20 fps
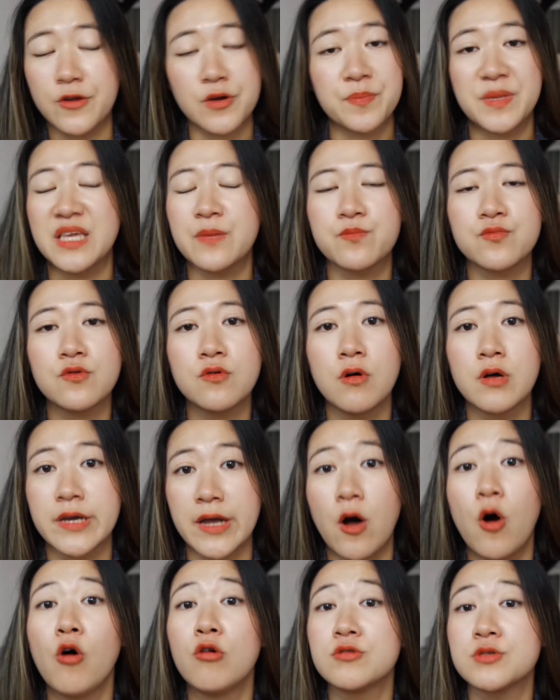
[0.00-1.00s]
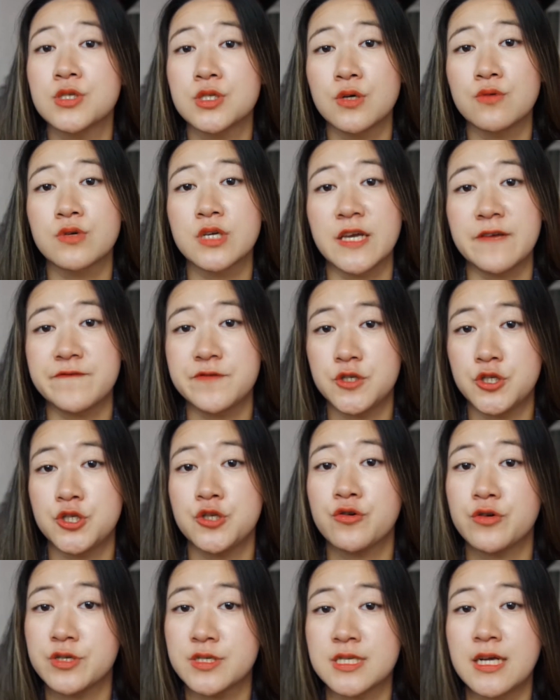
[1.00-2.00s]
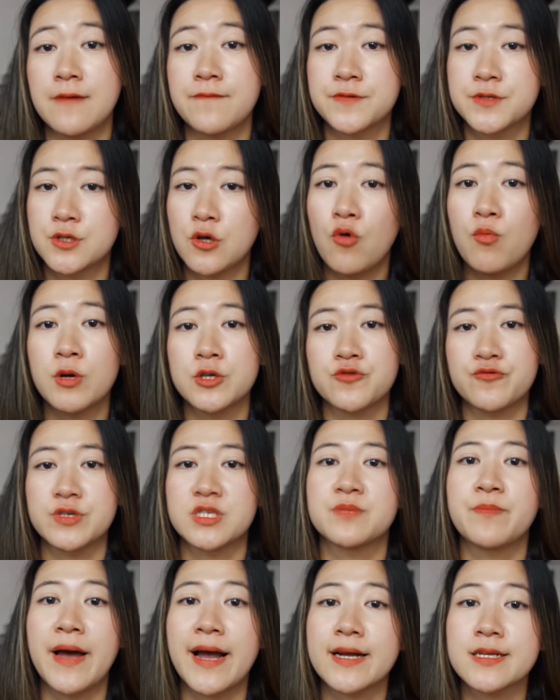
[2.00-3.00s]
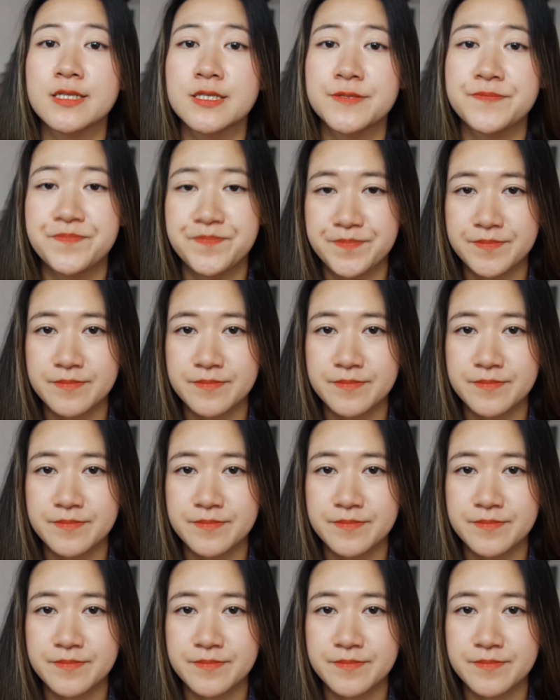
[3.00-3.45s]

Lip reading: people also gives yourself so much respect,